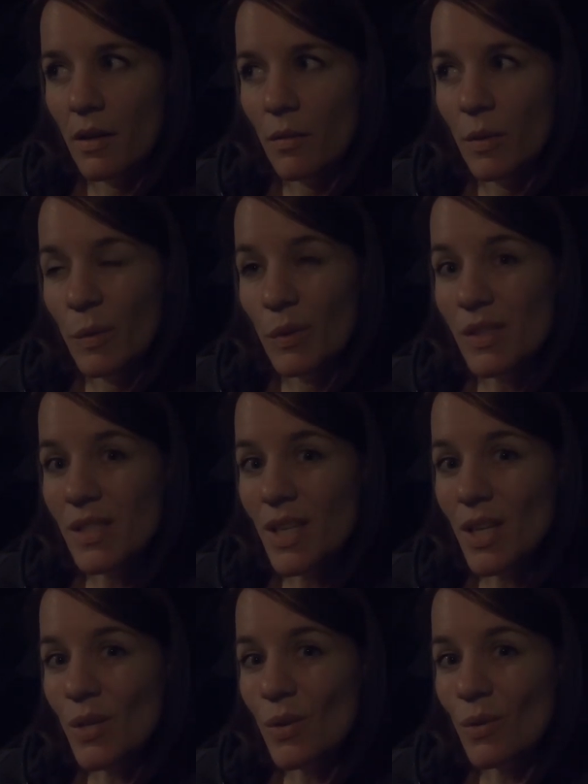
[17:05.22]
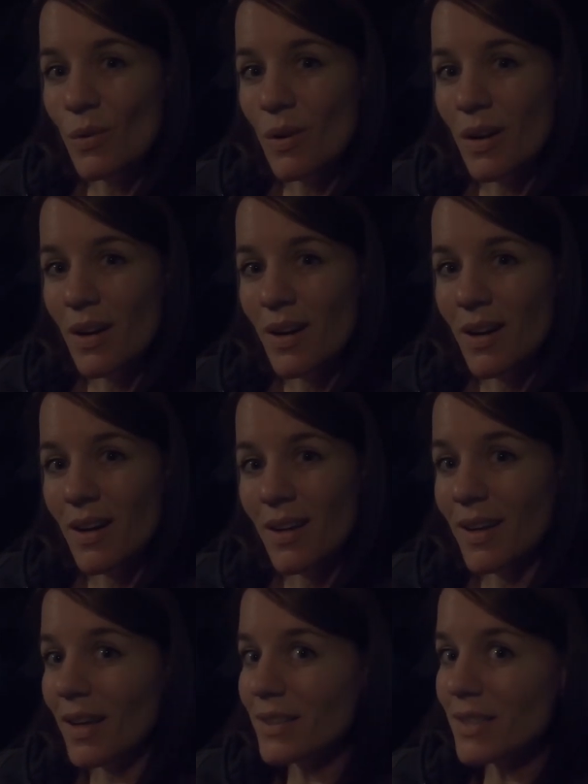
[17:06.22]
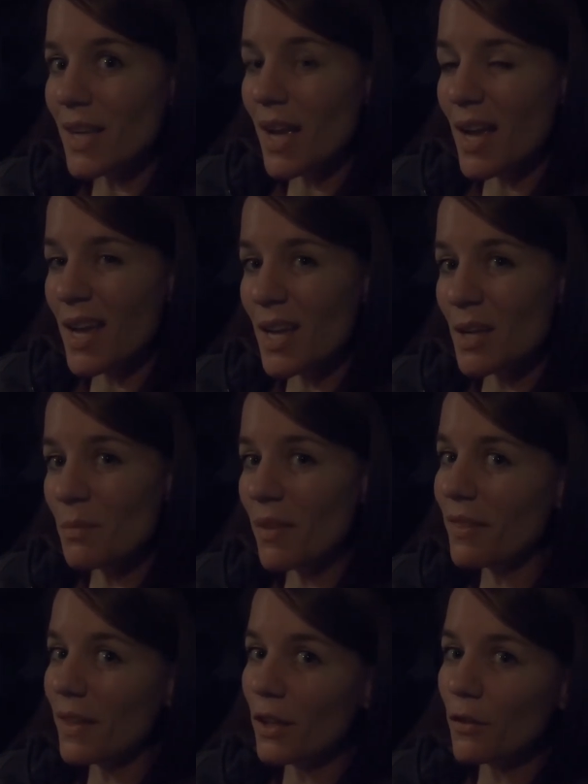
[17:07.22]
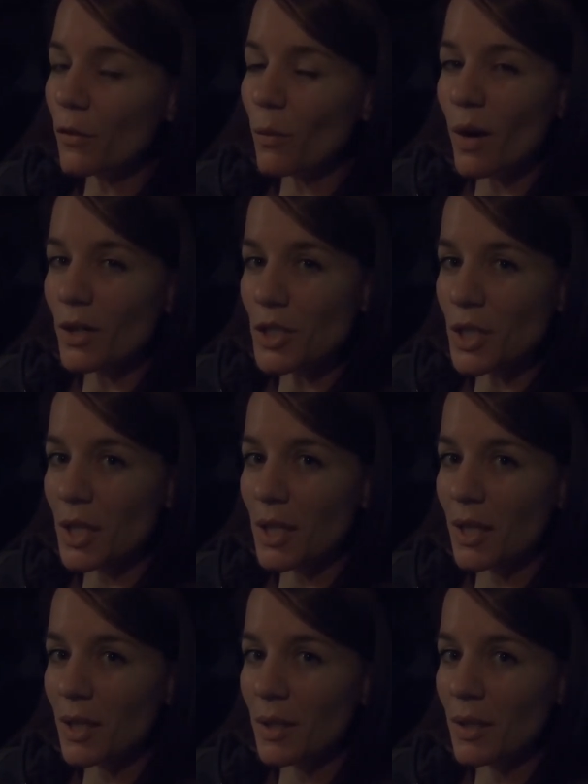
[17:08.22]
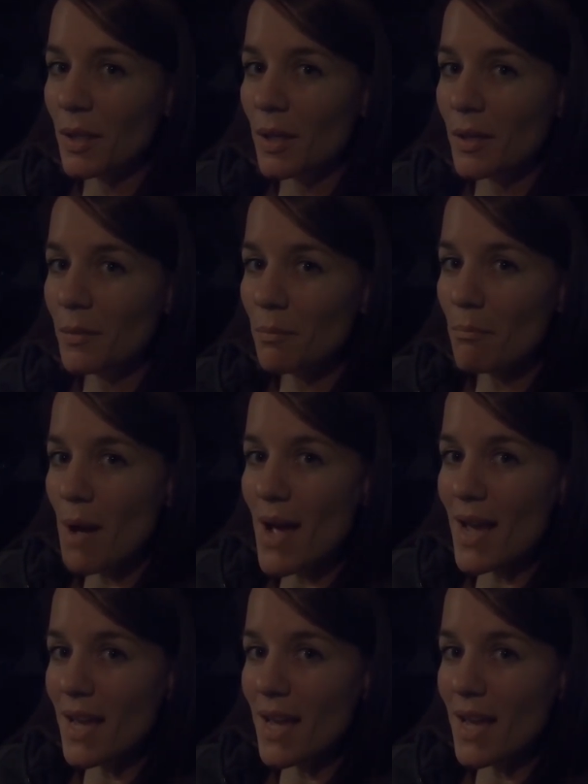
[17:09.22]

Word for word: we will see you next time. Thank you for watching. Bye!